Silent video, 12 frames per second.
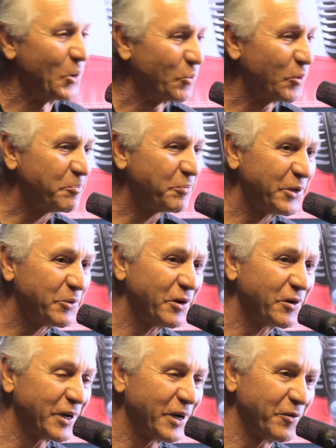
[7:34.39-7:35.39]
We're pretty
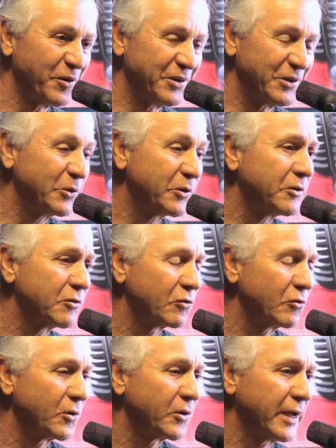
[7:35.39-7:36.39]
well covered. You can
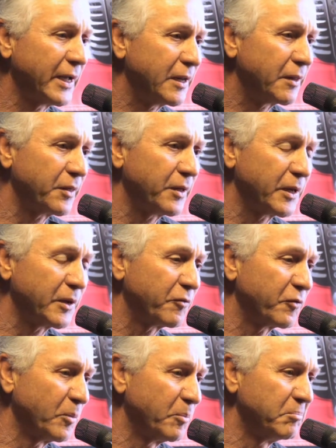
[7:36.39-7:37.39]
store anything
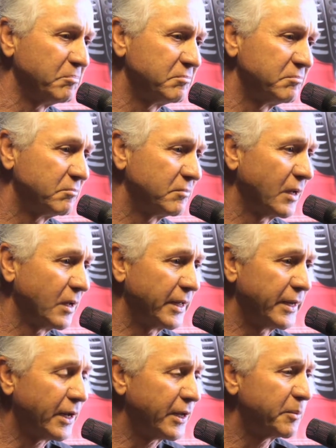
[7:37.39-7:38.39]
from
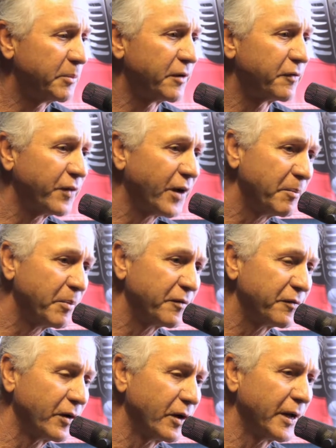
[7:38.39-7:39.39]
an item in a
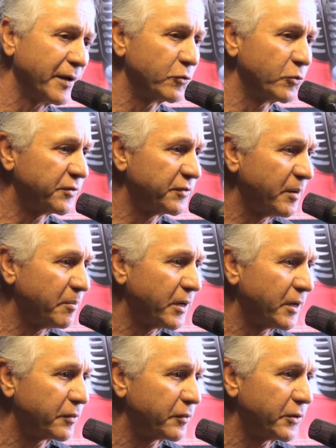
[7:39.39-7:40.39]
5x5 to a
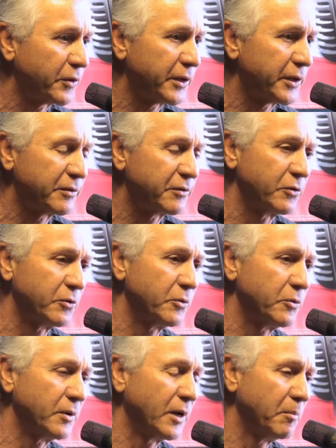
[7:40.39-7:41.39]
10x30
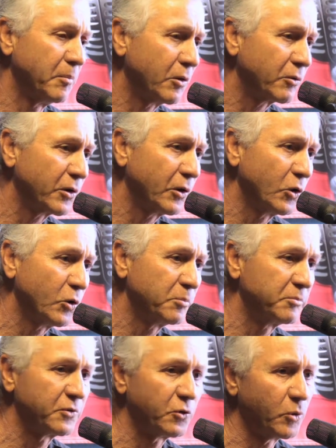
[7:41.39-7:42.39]
to a
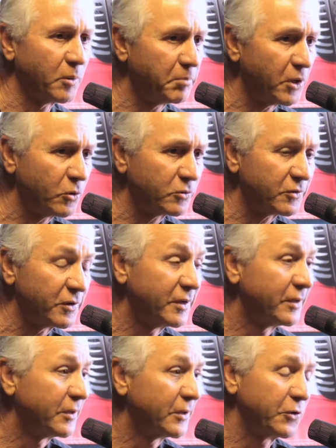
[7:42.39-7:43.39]
motorhome to a boat
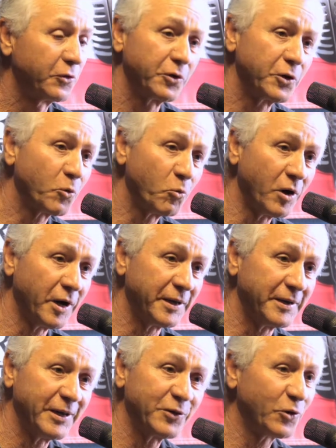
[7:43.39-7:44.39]
to your
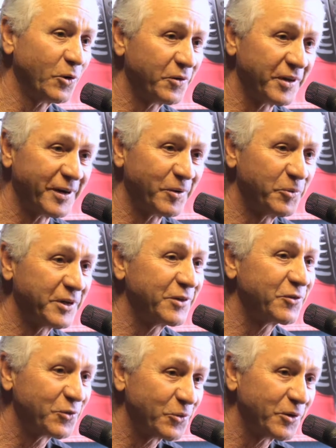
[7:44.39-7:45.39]
wine. It's all there. We
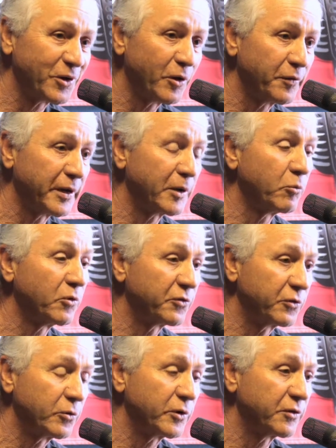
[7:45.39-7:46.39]
can store it all there. We'll
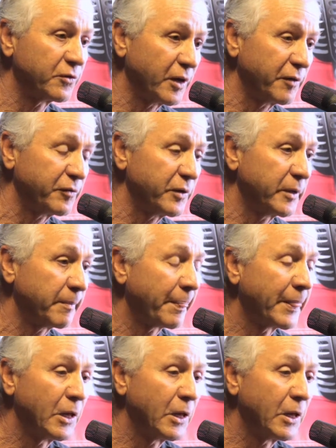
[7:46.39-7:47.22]
store it safely.